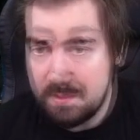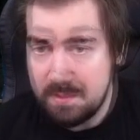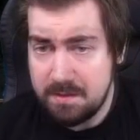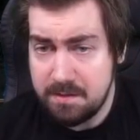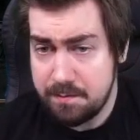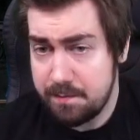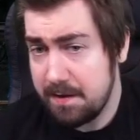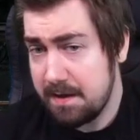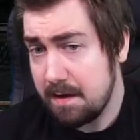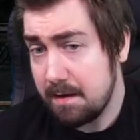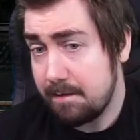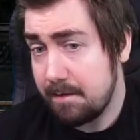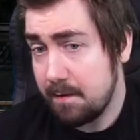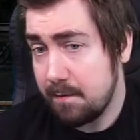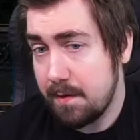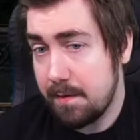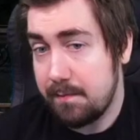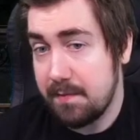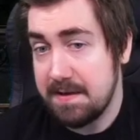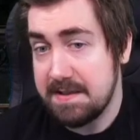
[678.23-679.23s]
Just be careful
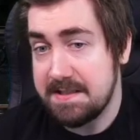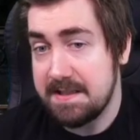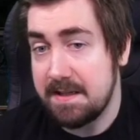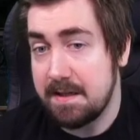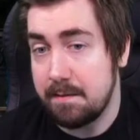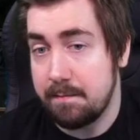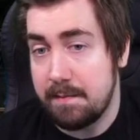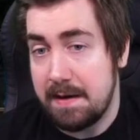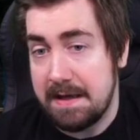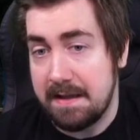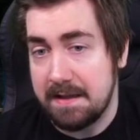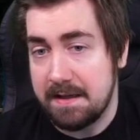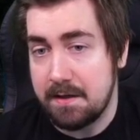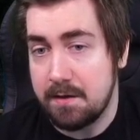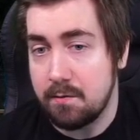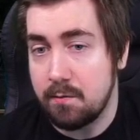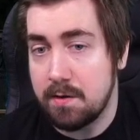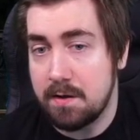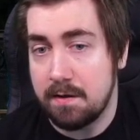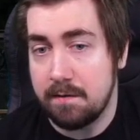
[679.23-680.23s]
about placing it in melee. You
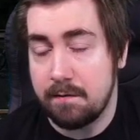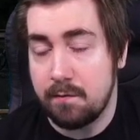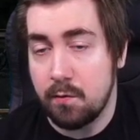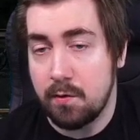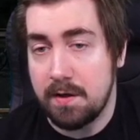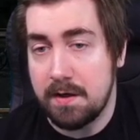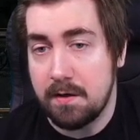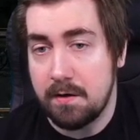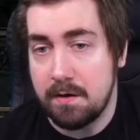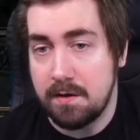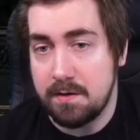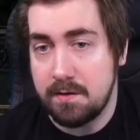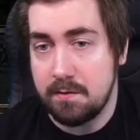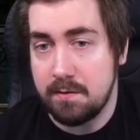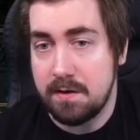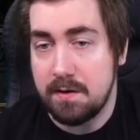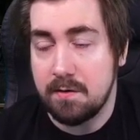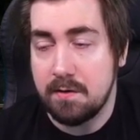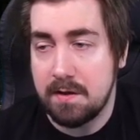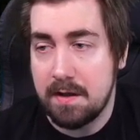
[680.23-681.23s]
don't want to avoid her
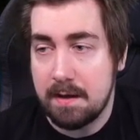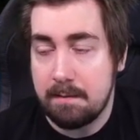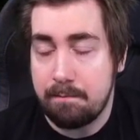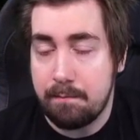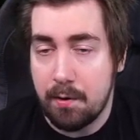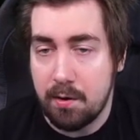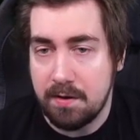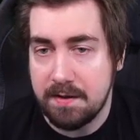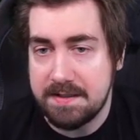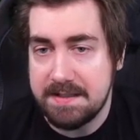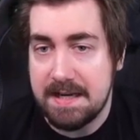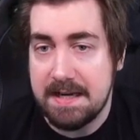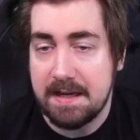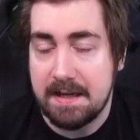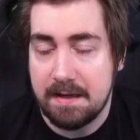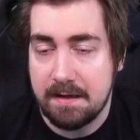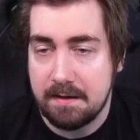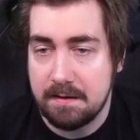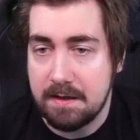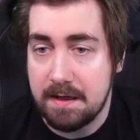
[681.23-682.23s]
doing her like ball attack
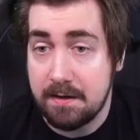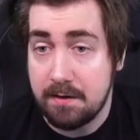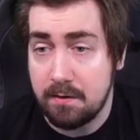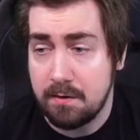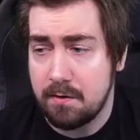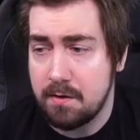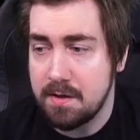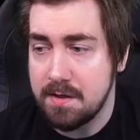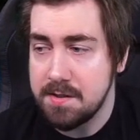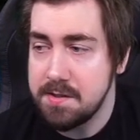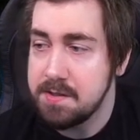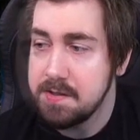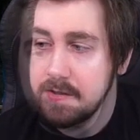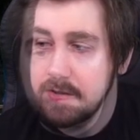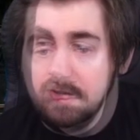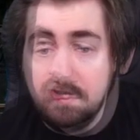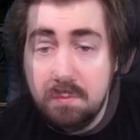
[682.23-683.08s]
at all costs.